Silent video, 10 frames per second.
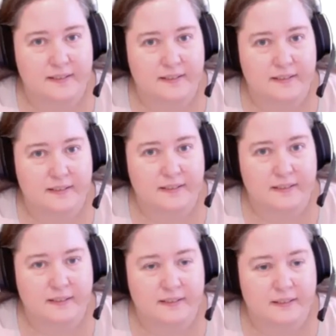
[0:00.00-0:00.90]

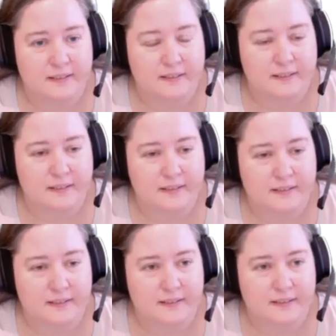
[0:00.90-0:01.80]

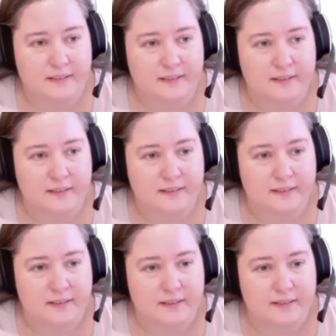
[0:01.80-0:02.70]

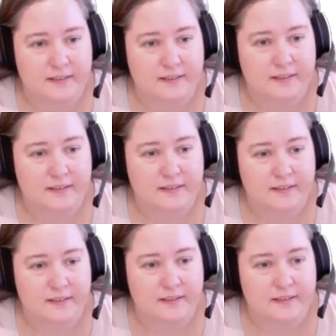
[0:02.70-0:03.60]

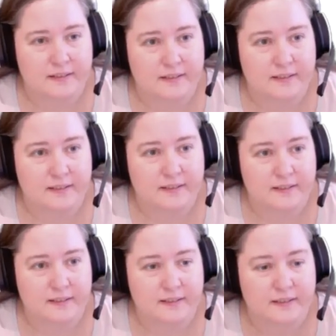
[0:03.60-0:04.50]

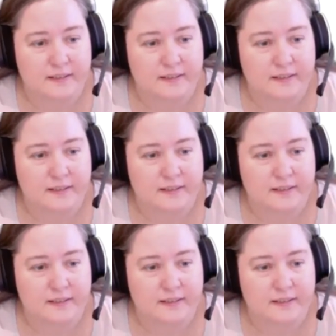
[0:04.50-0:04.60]
(not speaking)